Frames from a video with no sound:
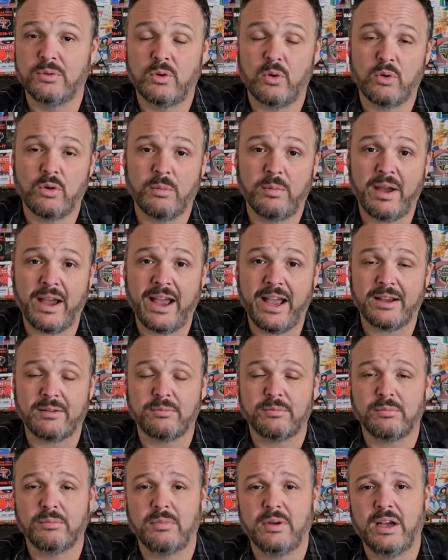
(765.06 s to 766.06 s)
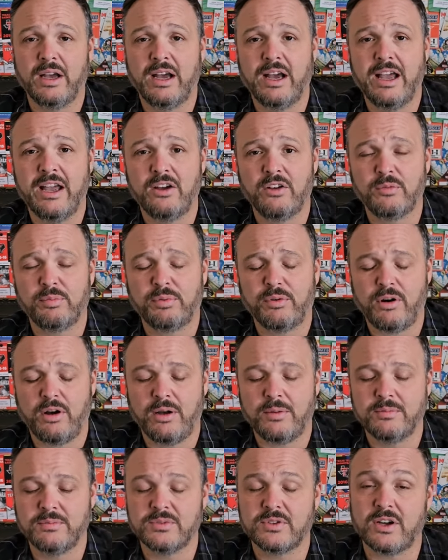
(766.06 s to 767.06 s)
Quarterback health
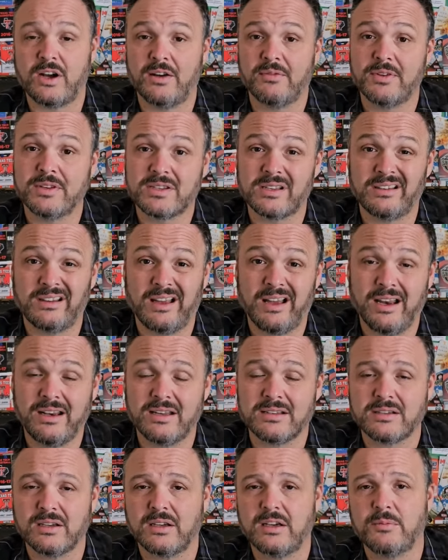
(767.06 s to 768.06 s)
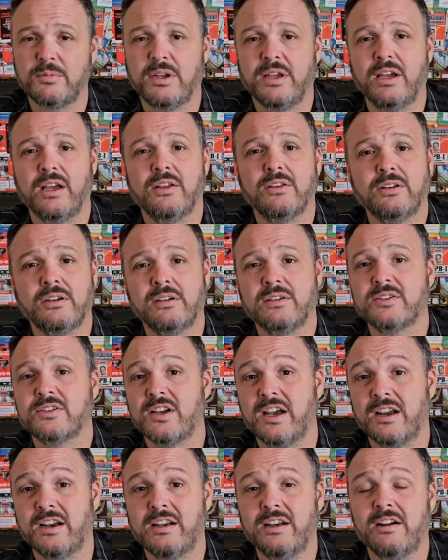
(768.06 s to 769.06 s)
problems, offensive line doesn't come together,
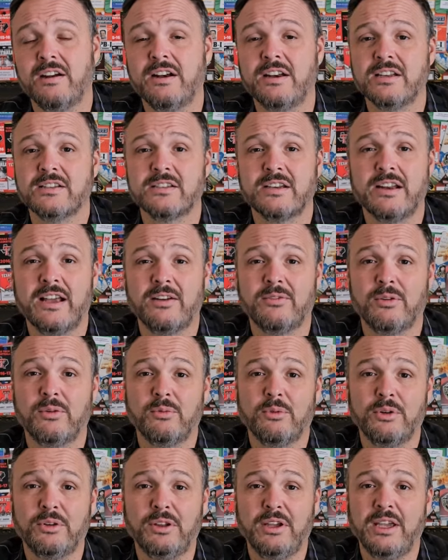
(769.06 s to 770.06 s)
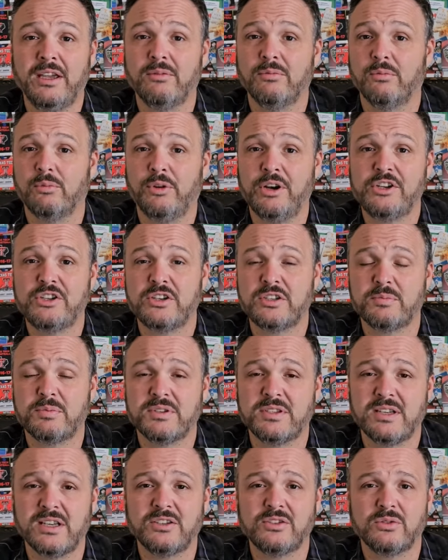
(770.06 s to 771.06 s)
secondary doesn't ever really reach its
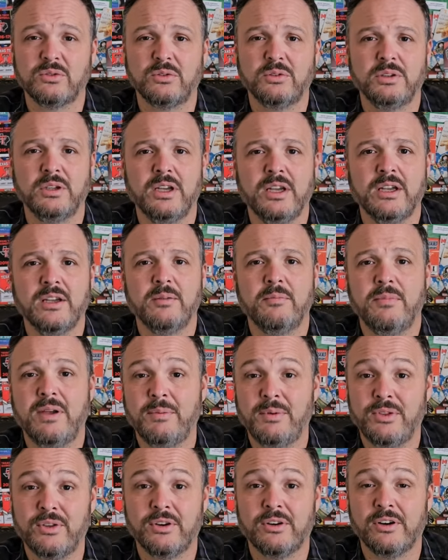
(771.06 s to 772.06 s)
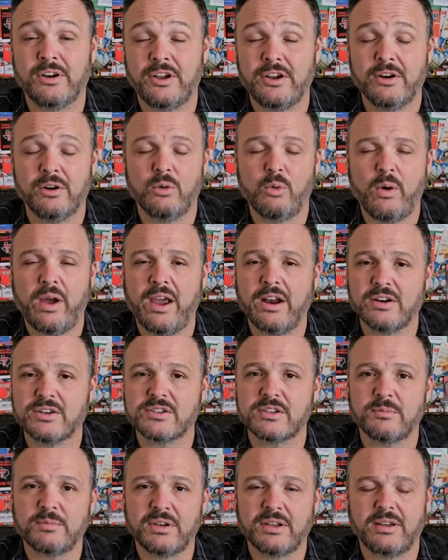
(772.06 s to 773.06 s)
potential. Maybe they're a year away
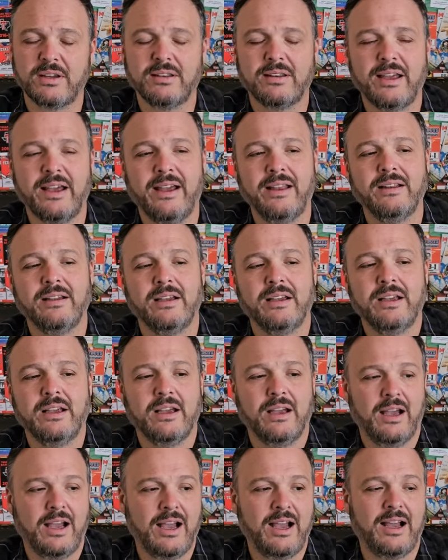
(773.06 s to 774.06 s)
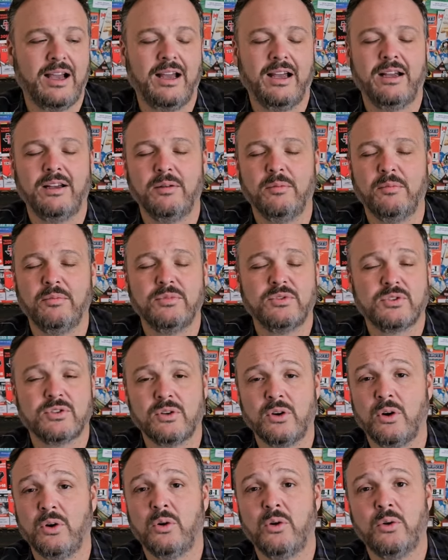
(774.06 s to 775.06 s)
or something like that.
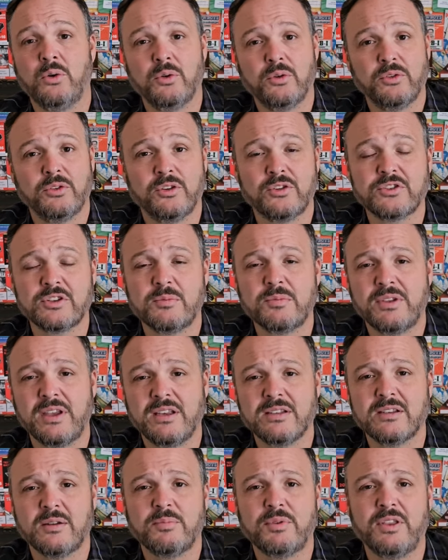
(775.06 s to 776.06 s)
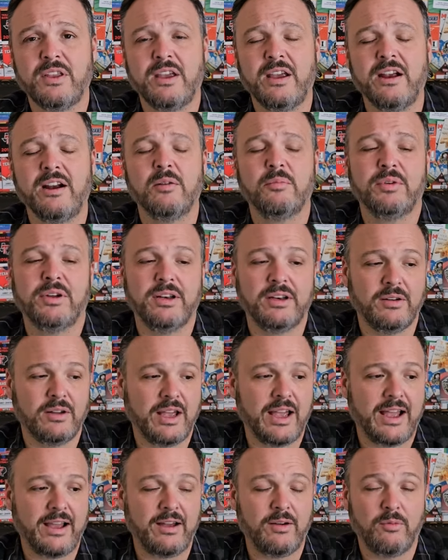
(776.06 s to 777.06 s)
So there's some things up in the air, but
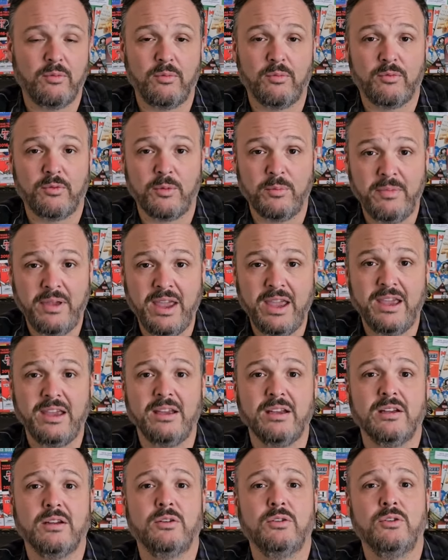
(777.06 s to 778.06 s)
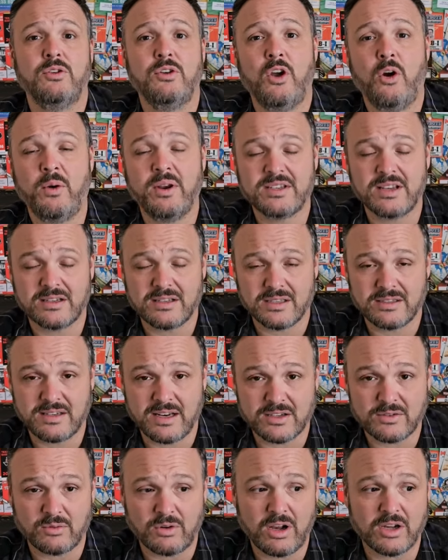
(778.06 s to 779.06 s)
for me, knowing Texas
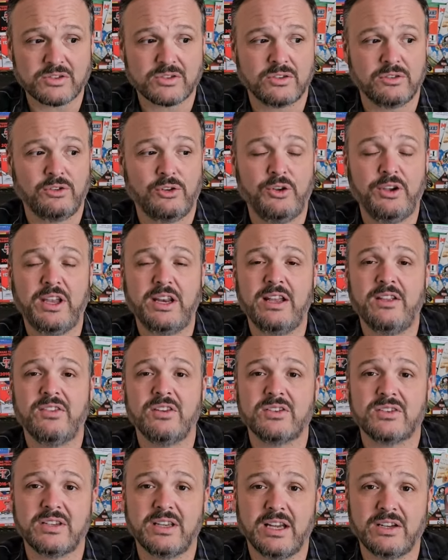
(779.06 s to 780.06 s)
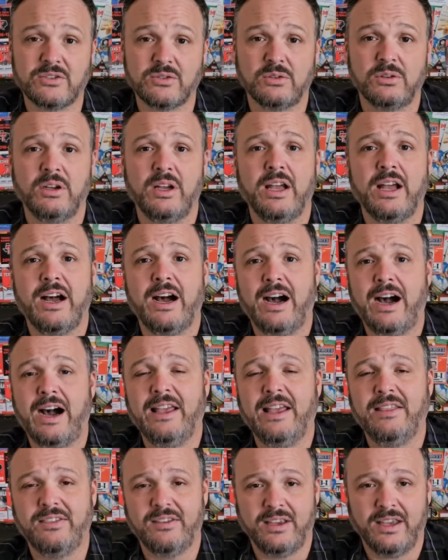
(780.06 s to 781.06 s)
Tech's roster, looking at the schedule,
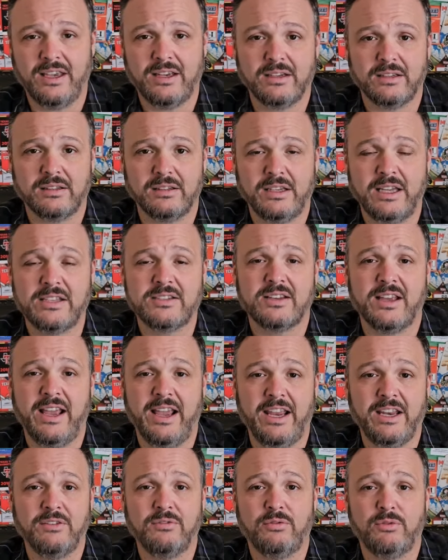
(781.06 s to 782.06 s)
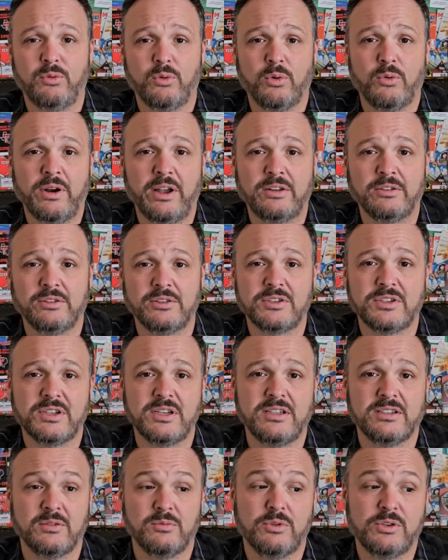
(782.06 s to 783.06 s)
I think it's an 8-4 regular
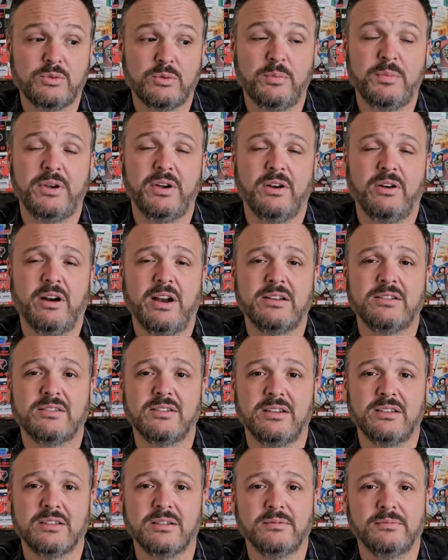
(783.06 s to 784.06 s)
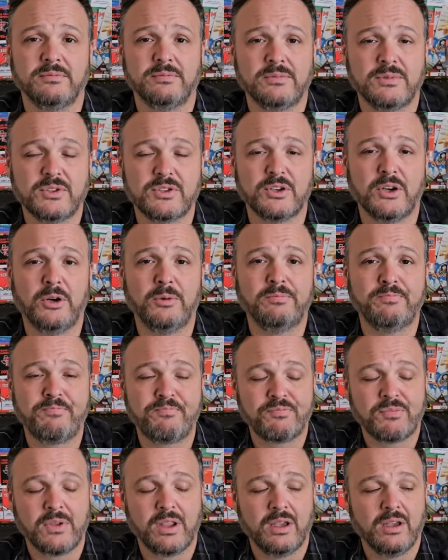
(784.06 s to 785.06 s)
season, which would be a great season. So,
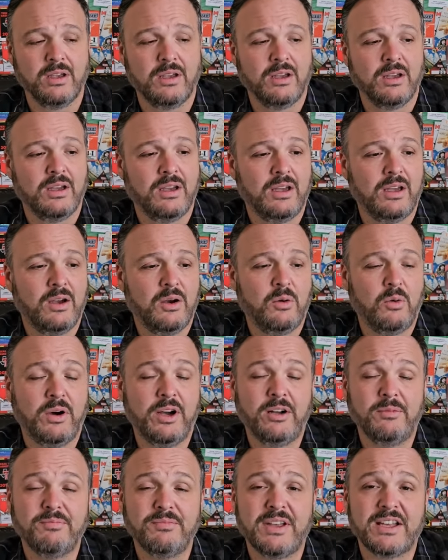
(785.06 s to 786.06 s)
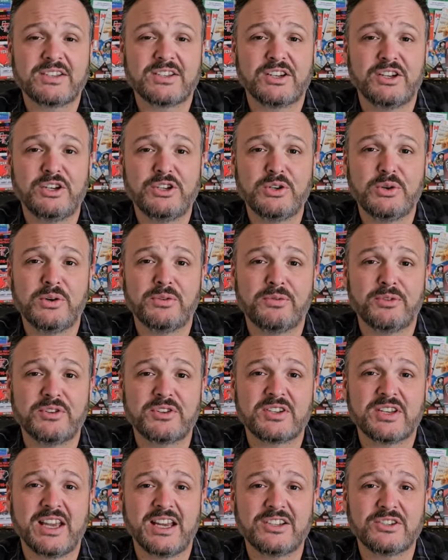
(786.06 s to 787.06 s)
well, that's going to do it for
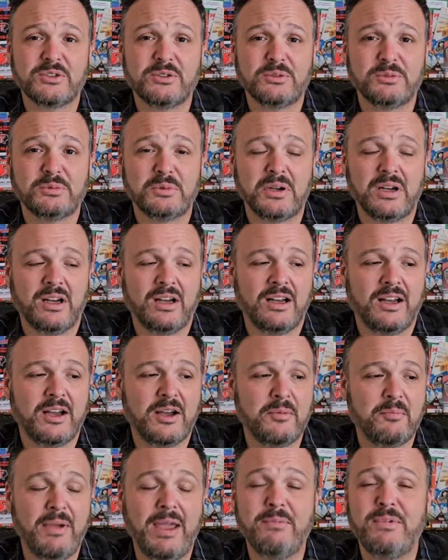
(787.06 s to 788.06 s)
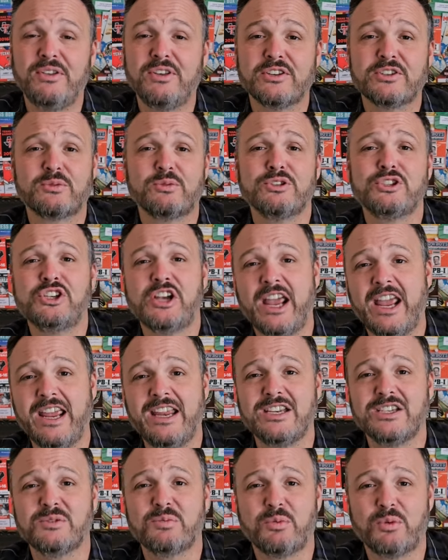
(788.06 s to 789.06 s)
the schedule. Maybe this will
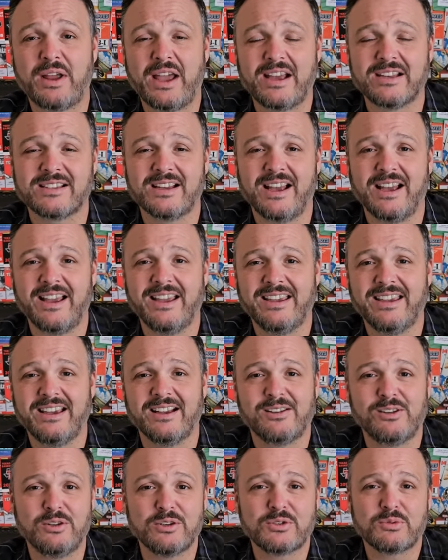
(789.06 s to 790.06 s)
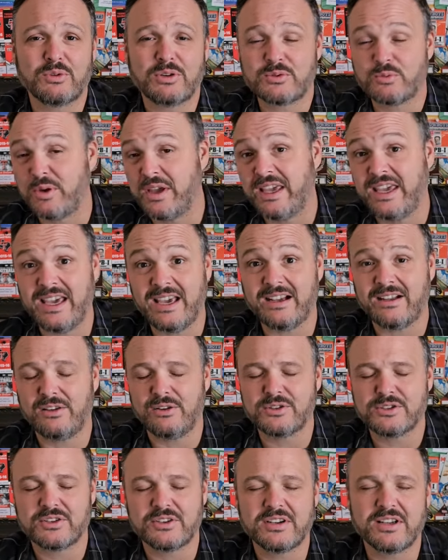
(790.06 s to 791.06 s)
change as we get closer
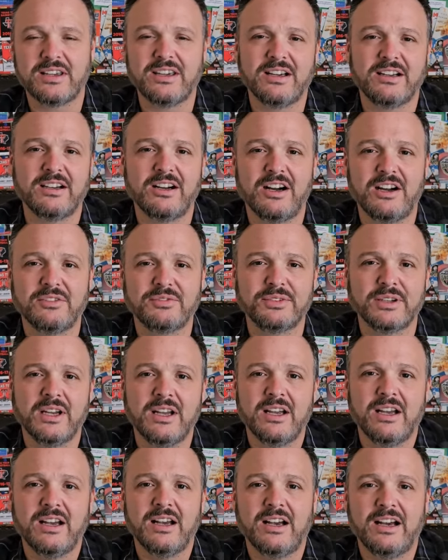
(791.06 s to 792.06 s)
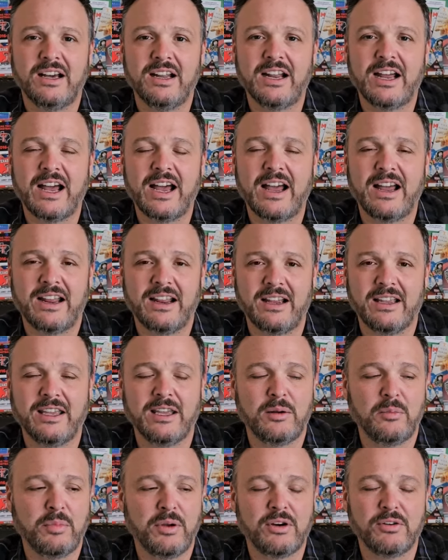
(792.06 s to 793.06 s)
to kickoff. I
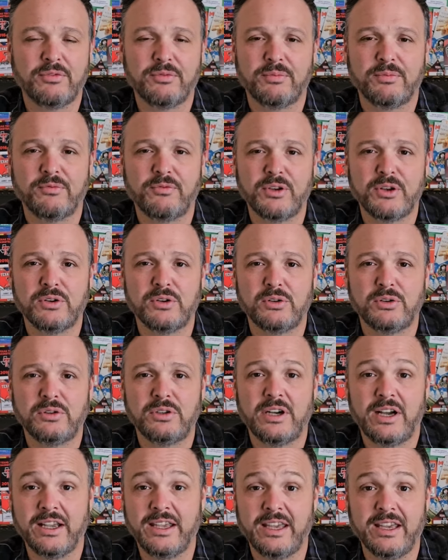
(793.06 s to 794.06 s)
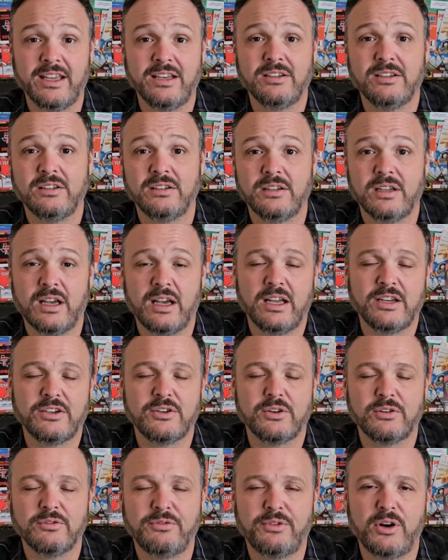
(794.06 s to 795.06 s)
get a better feel again
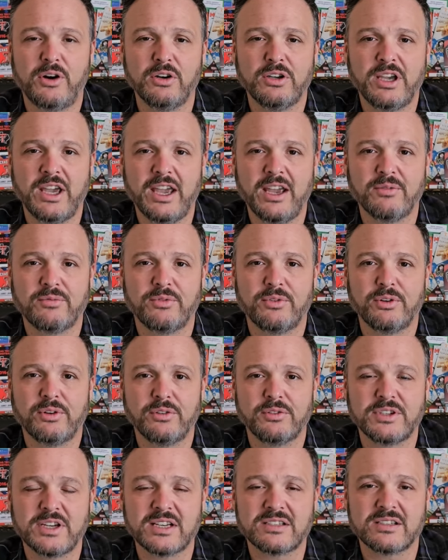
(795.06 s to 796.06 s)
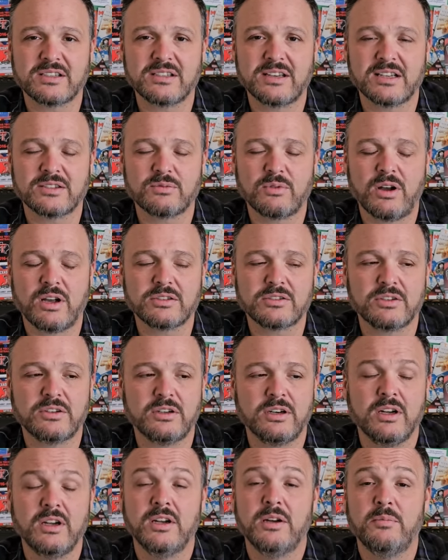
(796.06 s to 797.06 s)
during fall camp for Texas Tech's
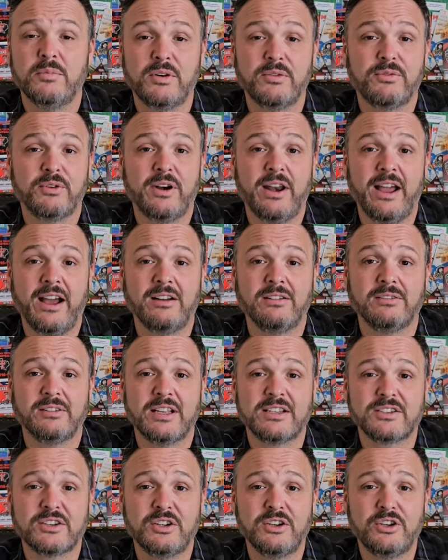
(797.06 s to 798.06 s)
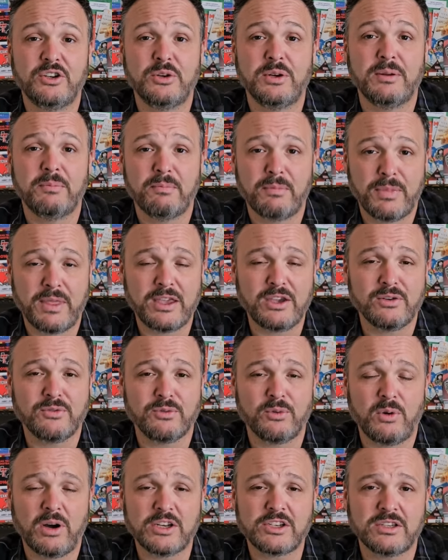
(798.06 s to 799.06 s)
roster. But for now, that's going to do it. Thank you
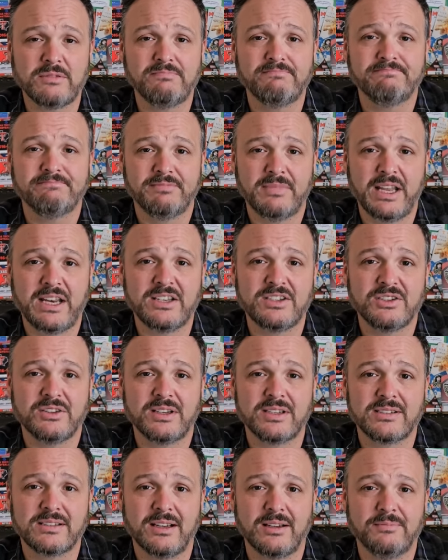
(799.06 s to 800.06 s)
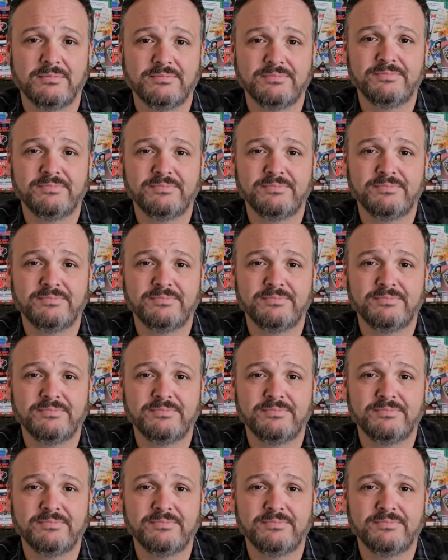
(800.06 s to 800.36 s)
for watching, and until next time.